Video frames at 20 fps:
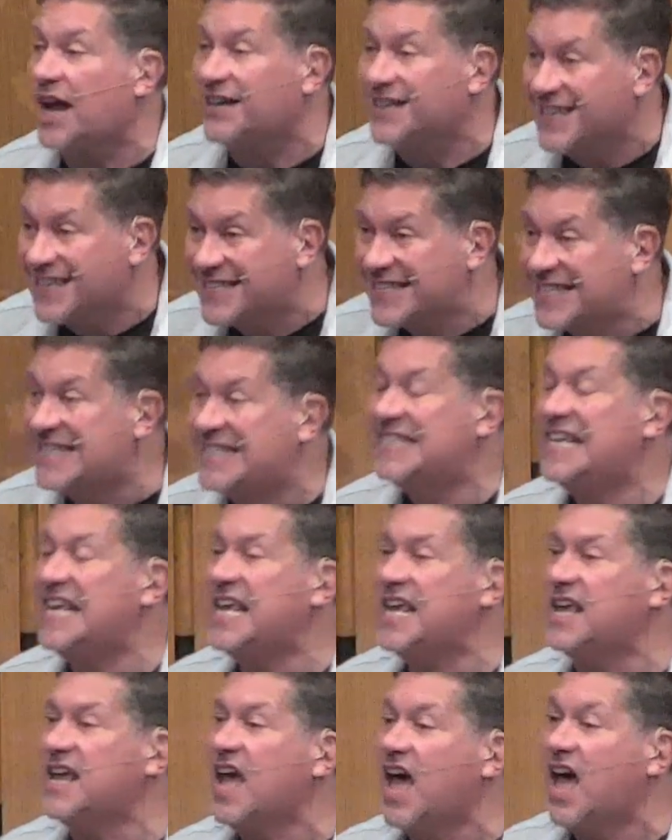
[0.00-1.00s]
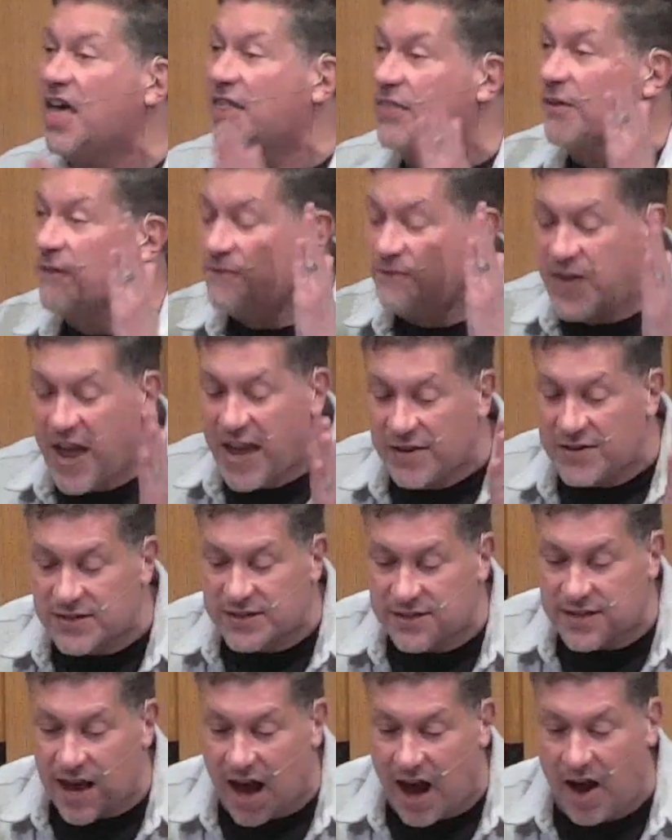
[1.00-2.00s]
to see the
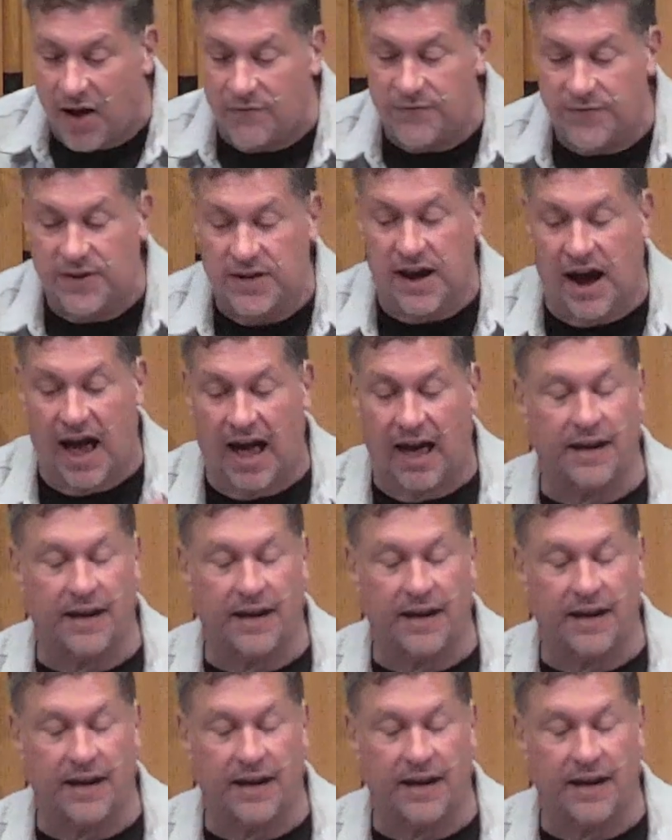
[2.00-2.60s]
face of God.